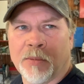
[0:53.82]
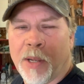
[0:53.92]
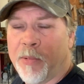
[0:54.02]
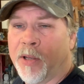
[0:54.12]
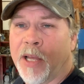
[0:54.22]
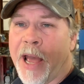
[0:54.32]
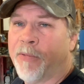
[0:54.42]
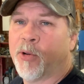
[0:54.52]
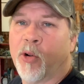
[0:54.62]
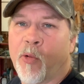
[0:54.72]
maybe
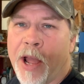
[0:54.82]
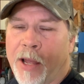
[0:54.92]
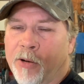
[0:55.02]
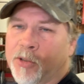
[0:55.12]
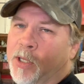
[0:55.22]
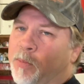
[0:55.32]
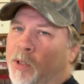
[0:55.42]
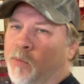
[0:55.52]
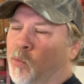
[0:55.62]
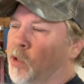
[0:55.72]
after a rain or
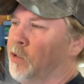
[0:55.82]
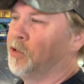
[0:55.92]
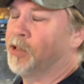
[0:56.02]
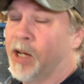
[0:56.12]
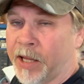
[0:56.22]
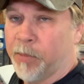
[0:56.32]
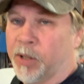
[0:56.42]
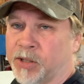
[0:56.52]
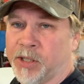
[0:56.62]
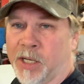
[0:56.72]
something where there's not that
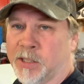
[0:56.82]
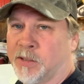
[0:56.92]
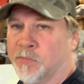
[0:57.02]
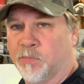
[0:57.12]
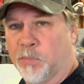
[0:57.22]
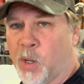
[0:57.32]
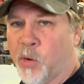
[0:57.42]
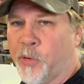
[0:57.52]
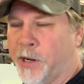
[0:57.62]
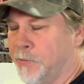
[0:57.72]
much dust
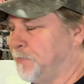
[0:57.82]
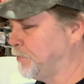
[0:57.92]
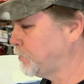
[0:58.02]
blowing around.